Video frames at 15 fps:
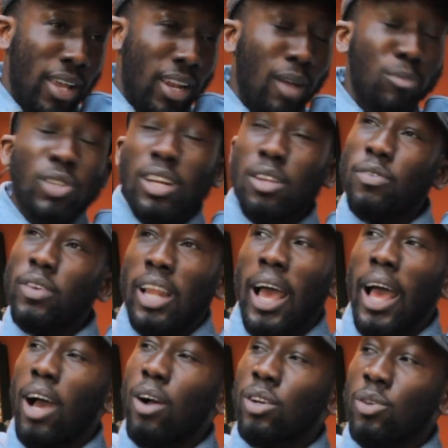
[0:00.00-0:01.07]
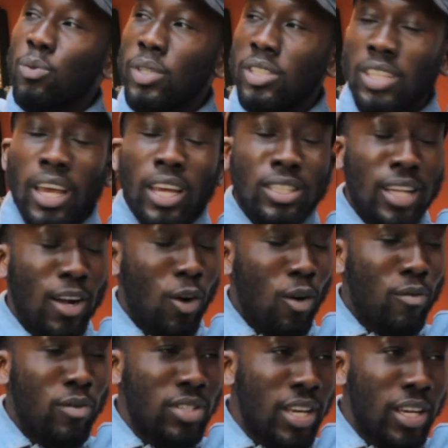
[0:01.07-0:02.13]
Yeah. I'm trying to think, like, how can we change that
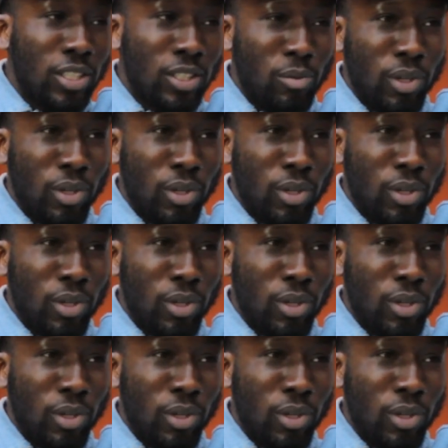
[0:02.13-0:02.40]
conversation?